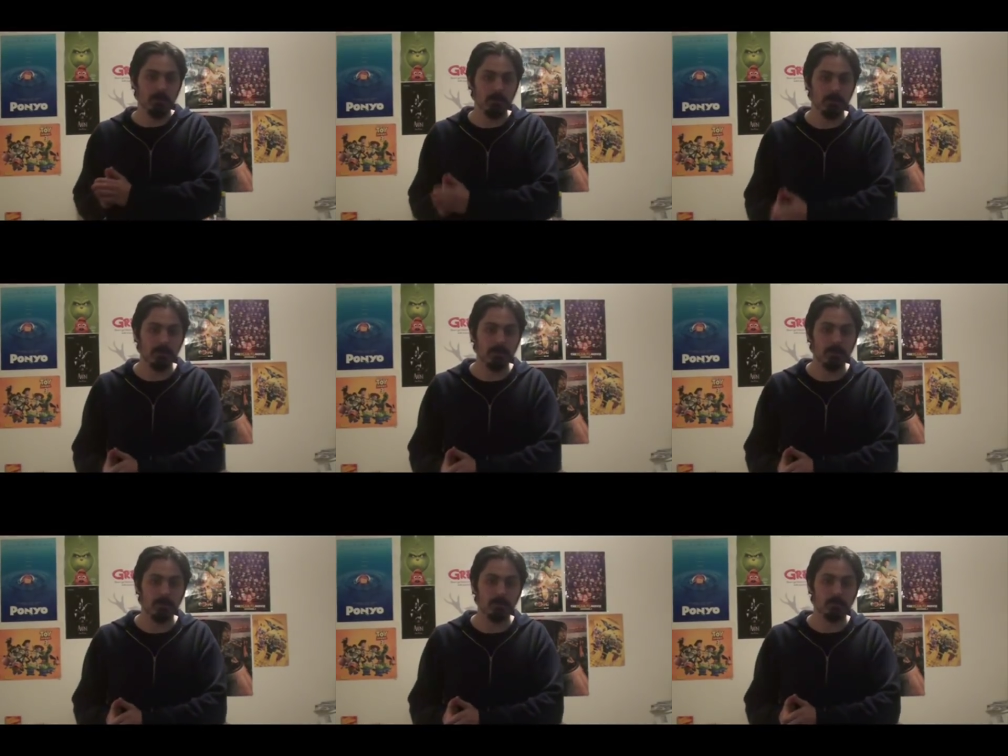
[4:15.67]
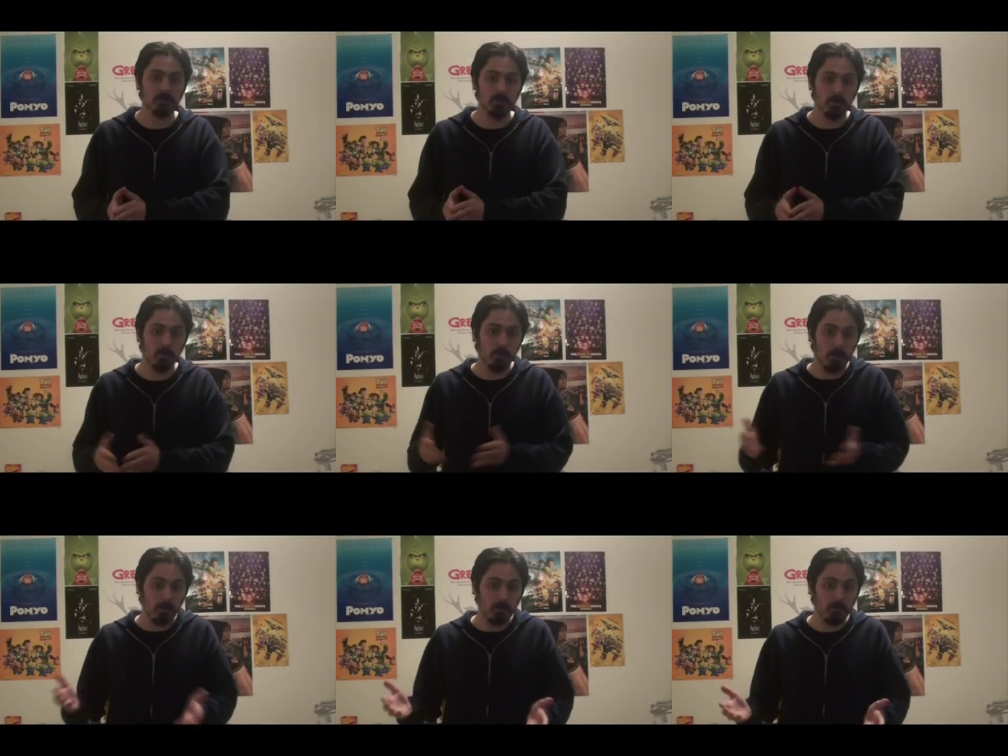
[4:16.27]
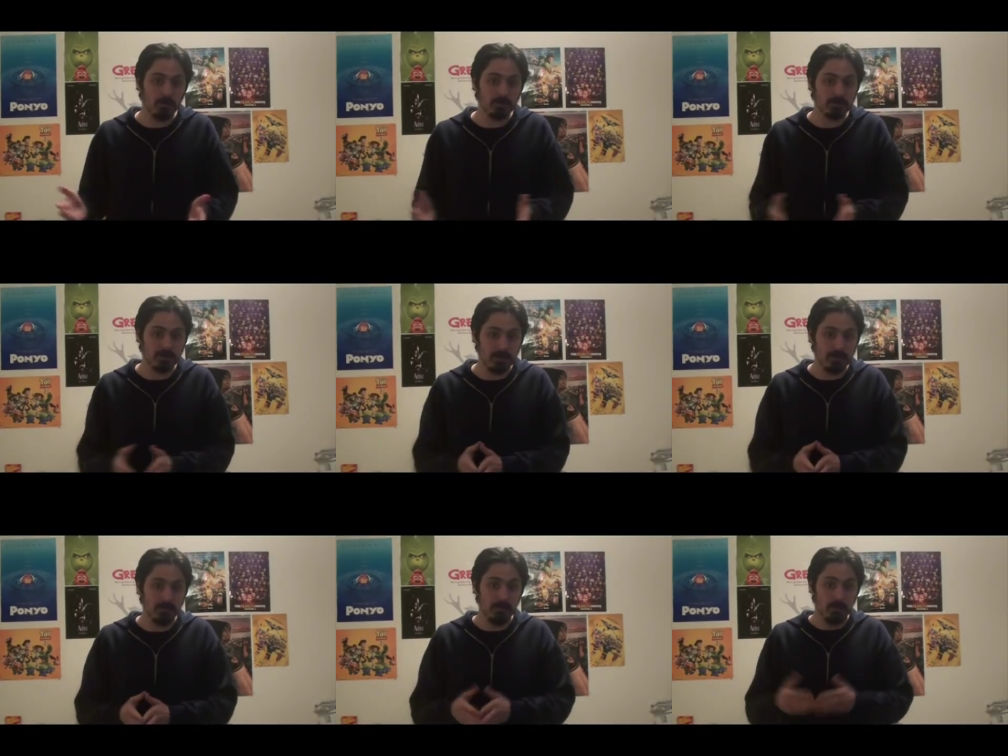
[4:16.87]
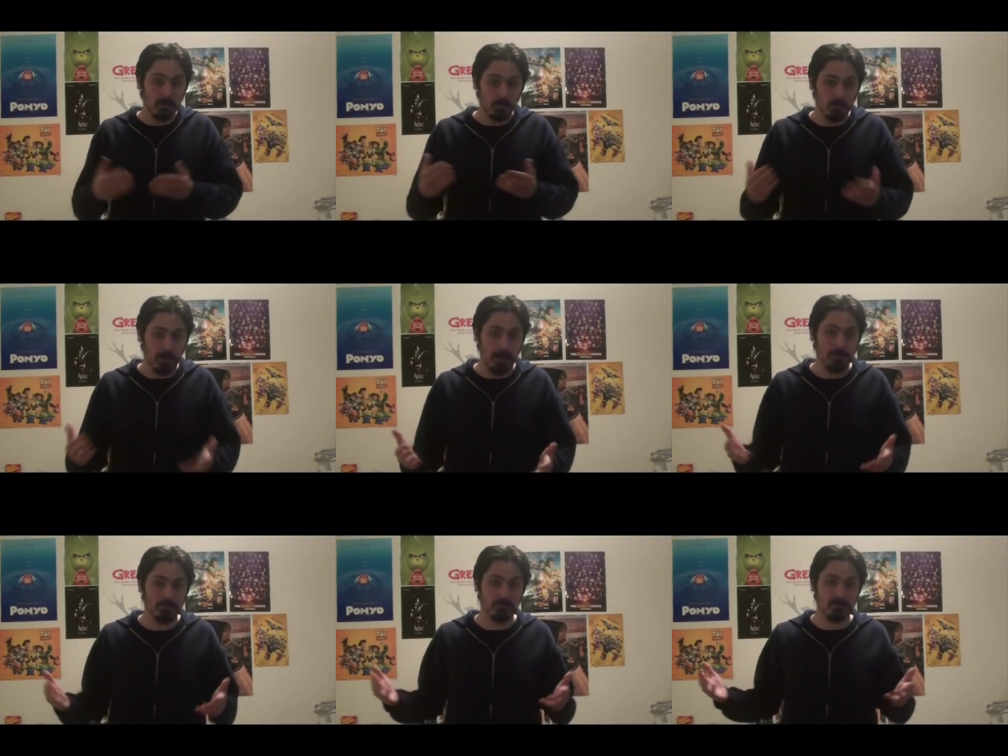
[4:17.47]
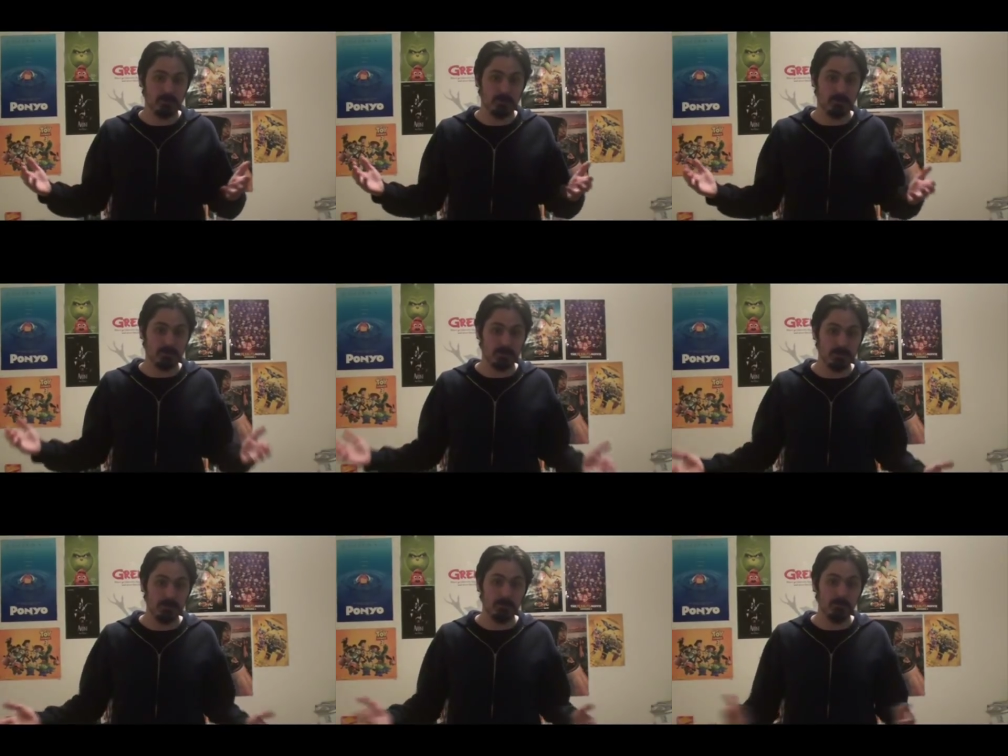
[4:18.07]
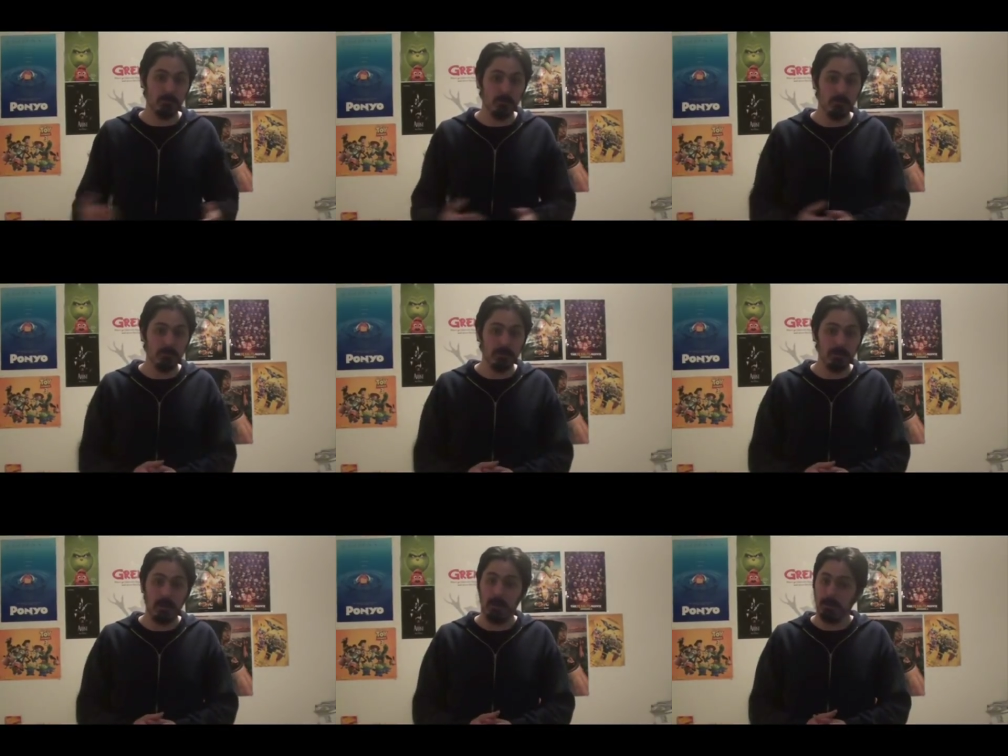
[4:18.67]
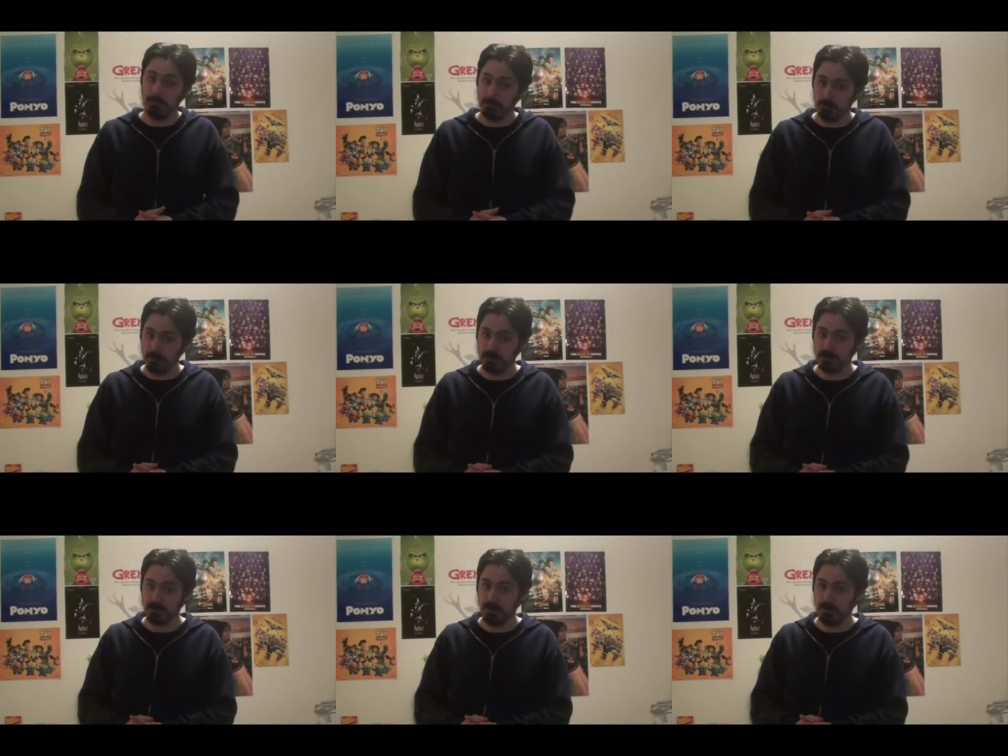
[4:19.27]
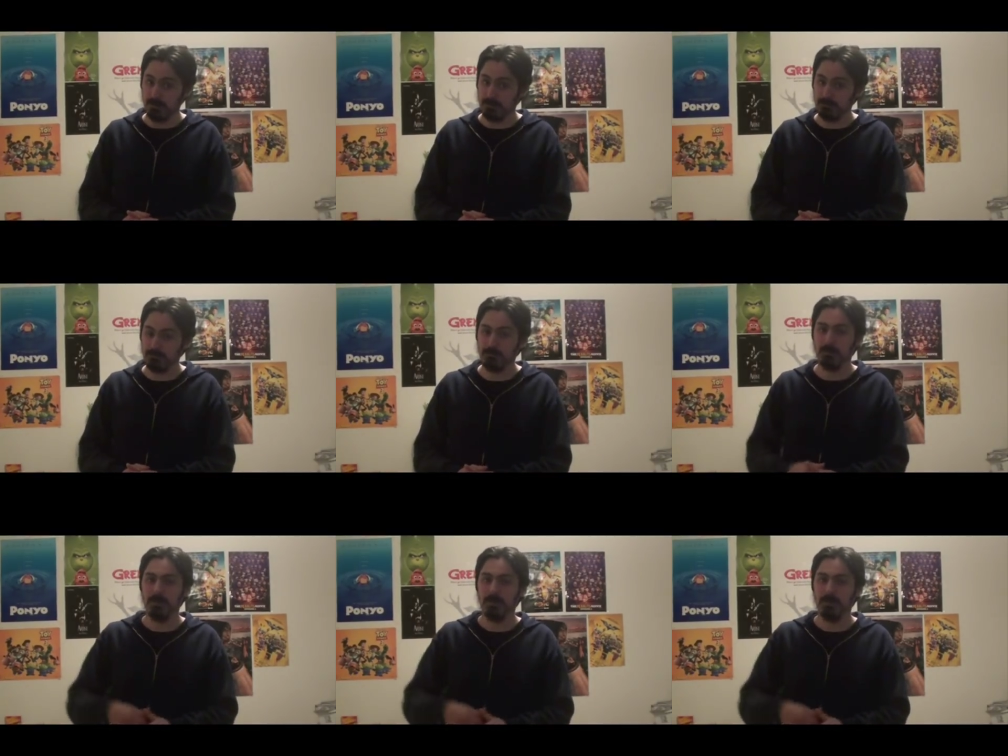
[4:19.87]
leaning to what was a rather sincere movie I appreciated.